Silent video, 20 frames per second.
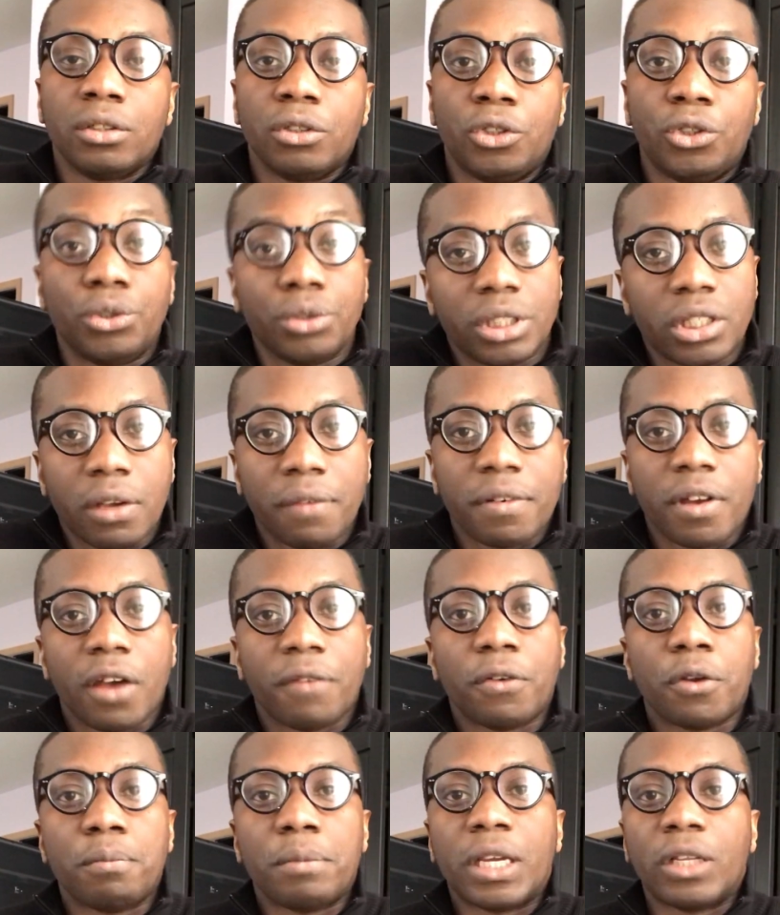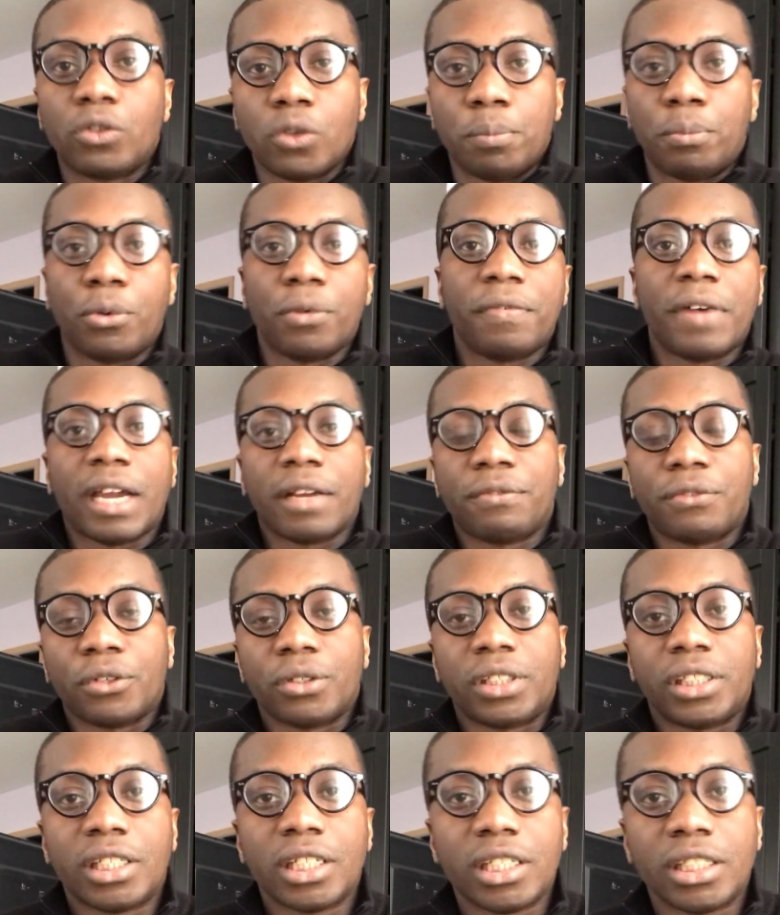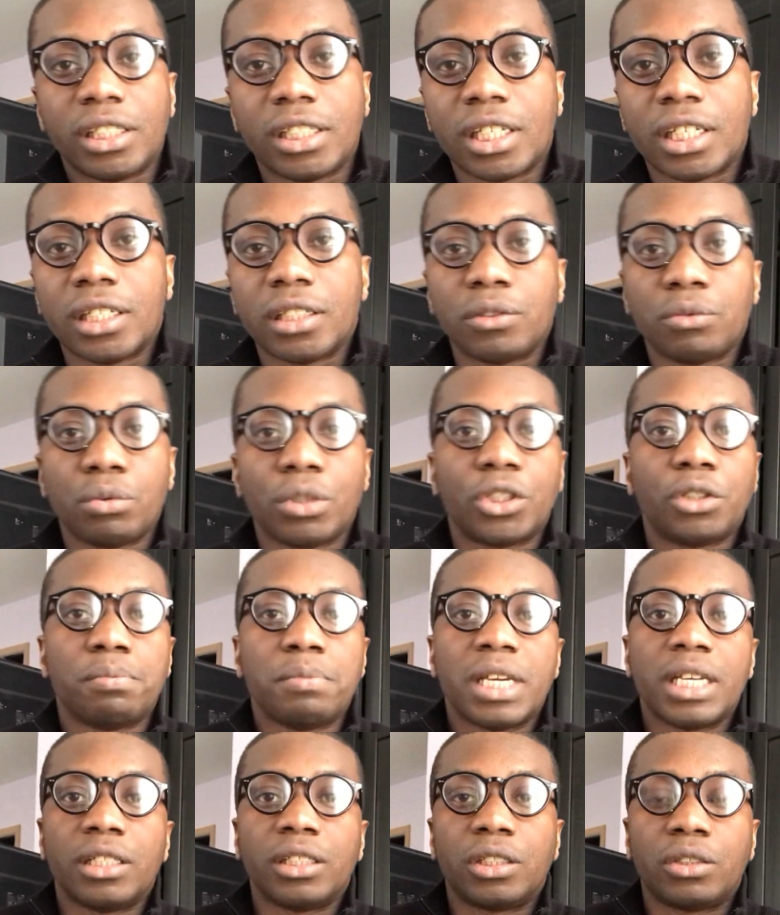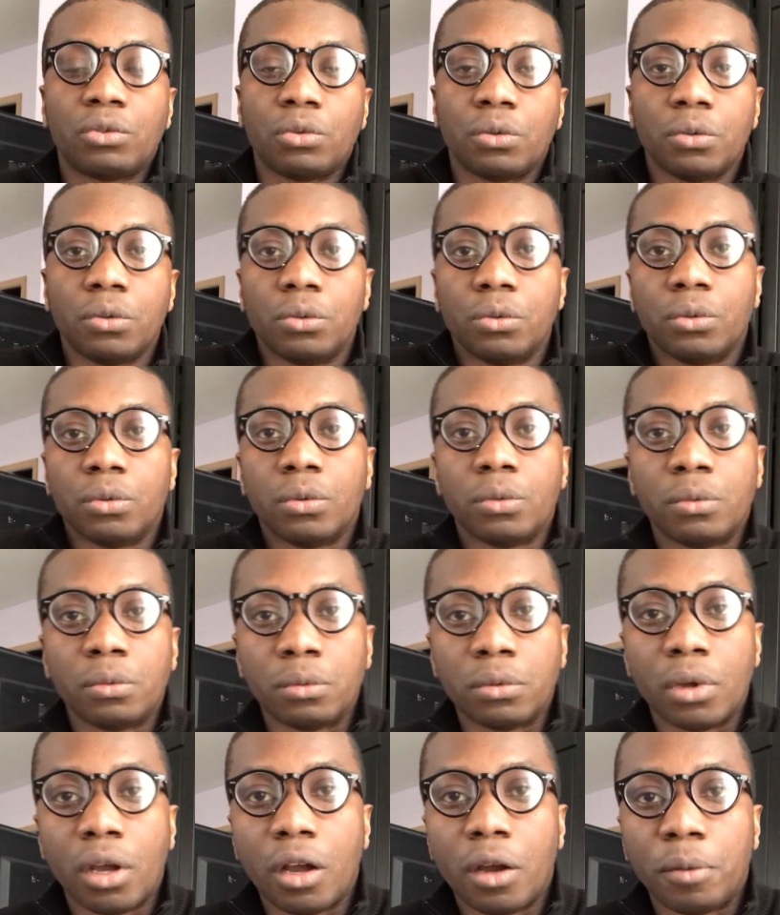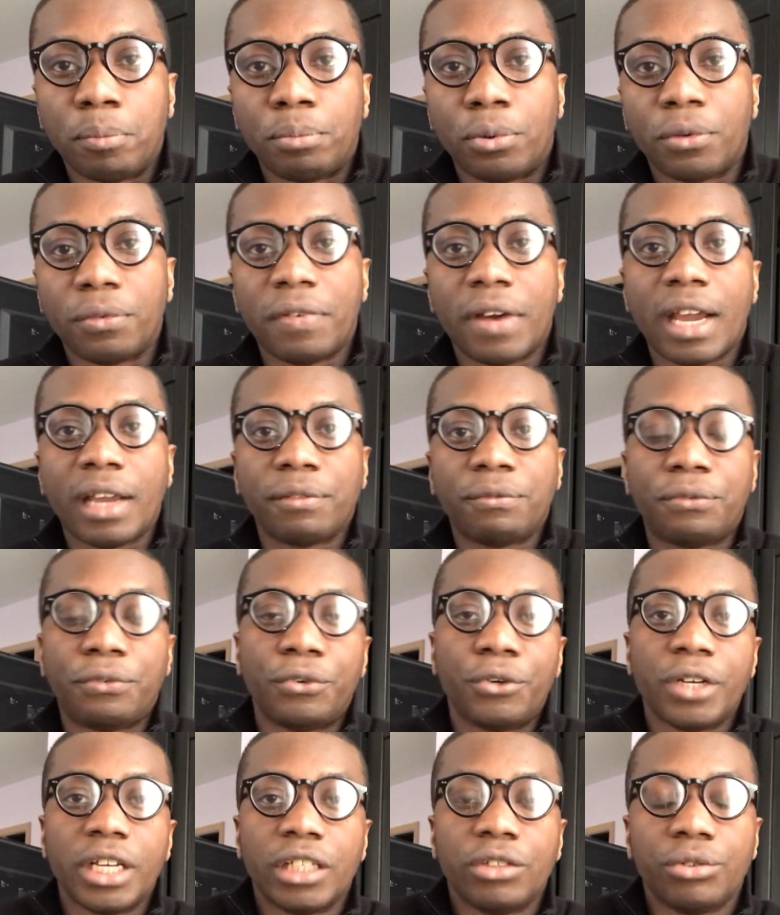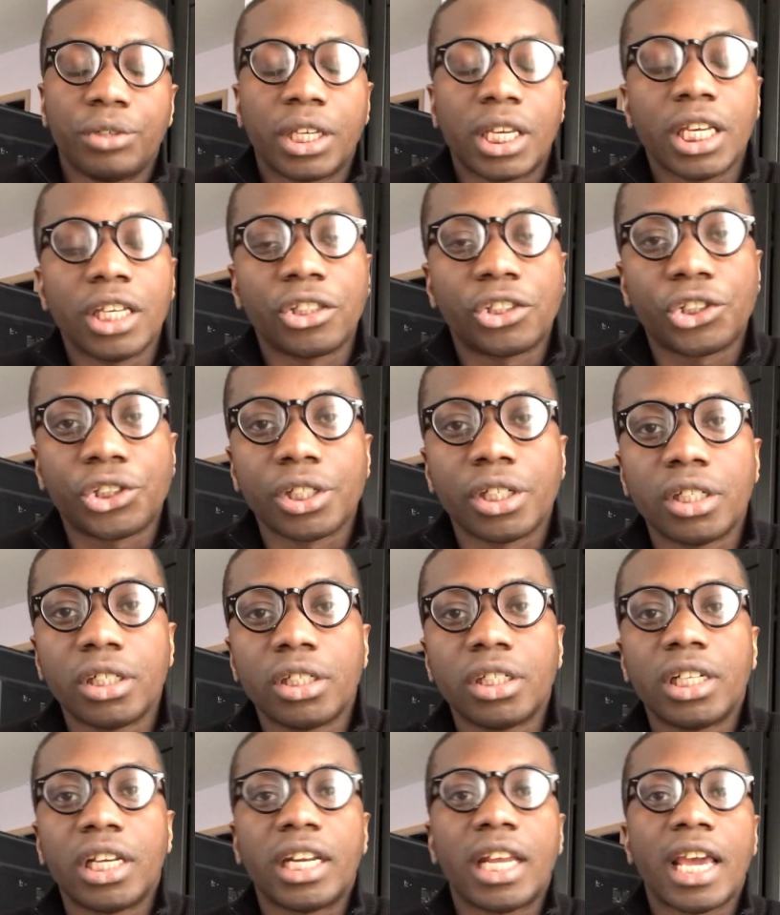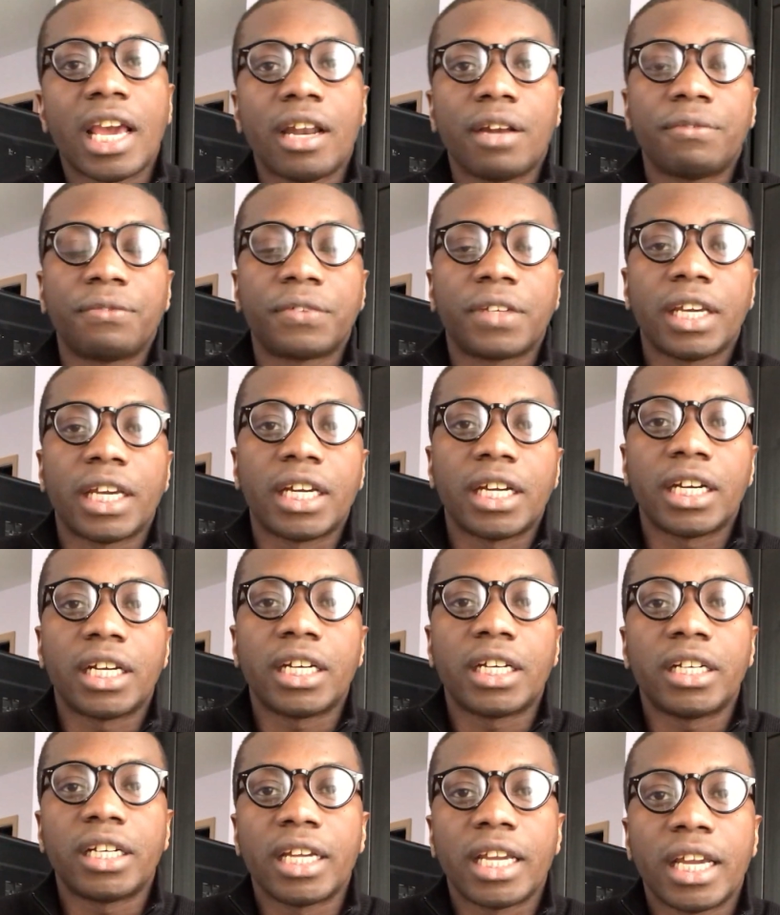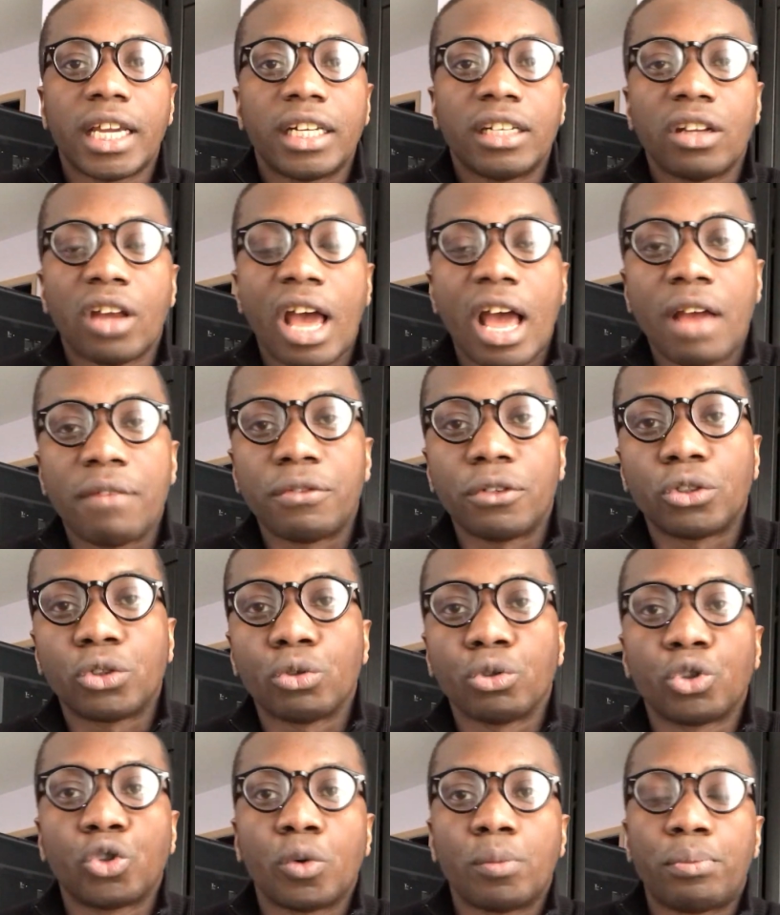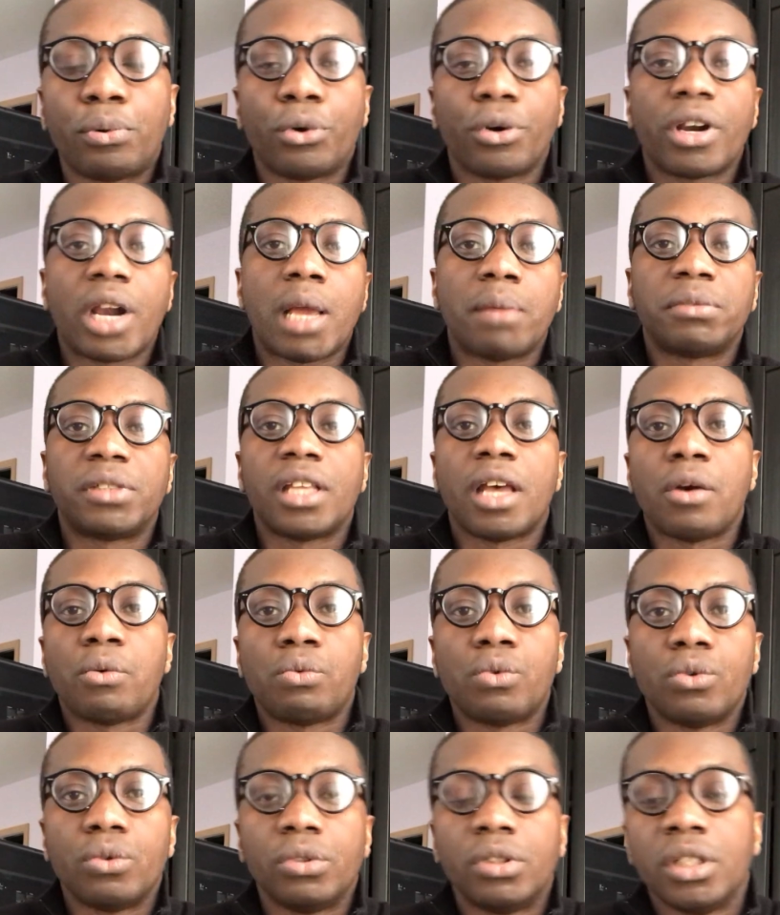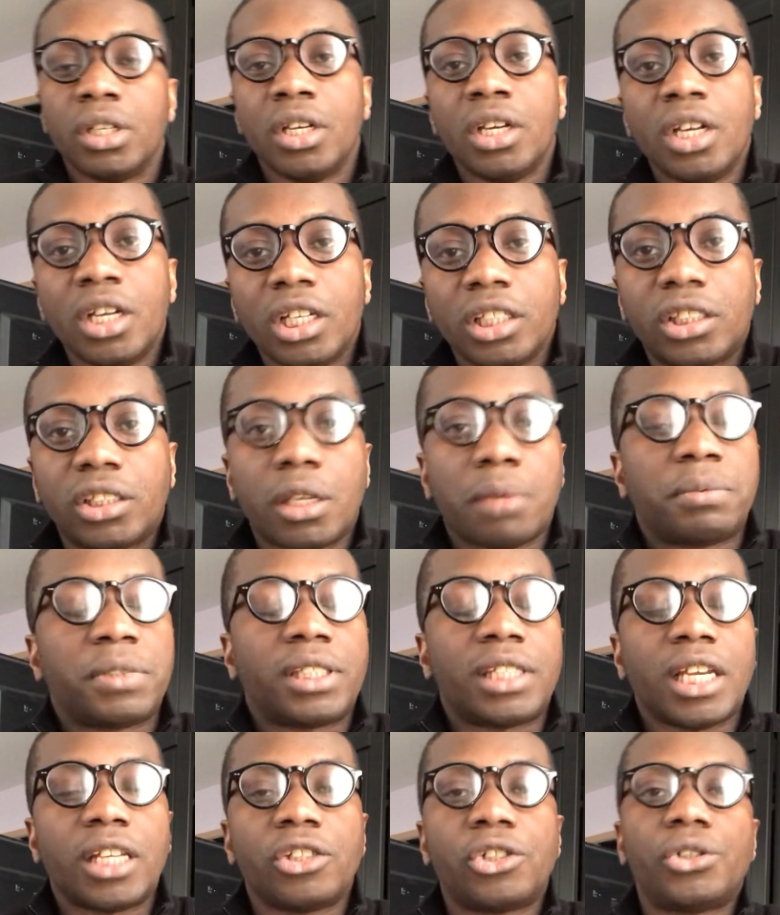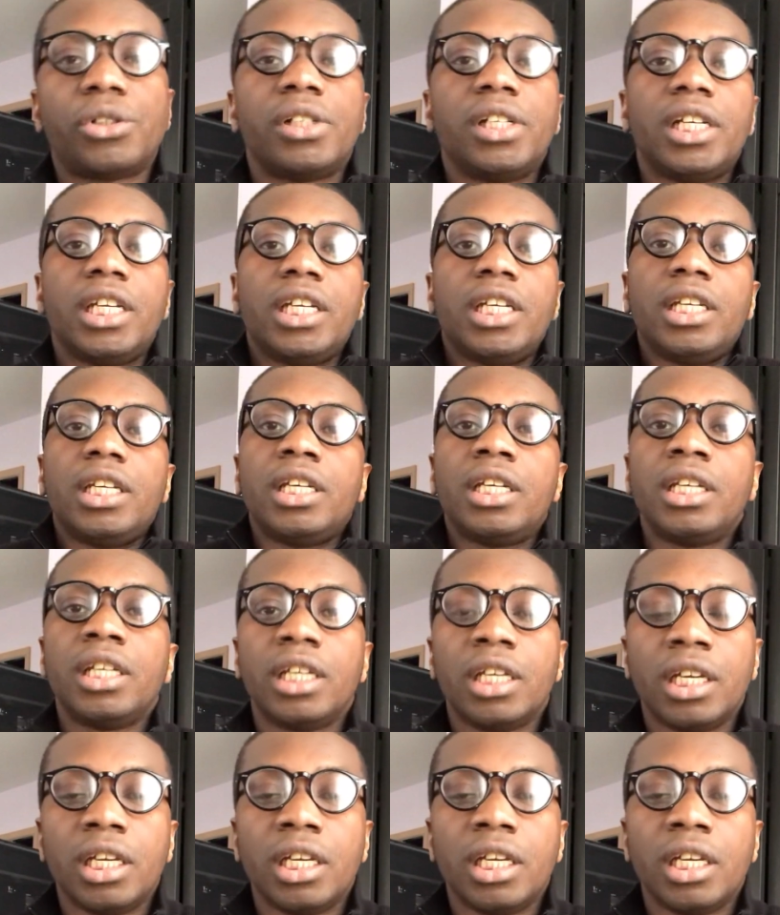duty of government to provide for citizens, which means to provide free education and healthcare and other social programs that would substantially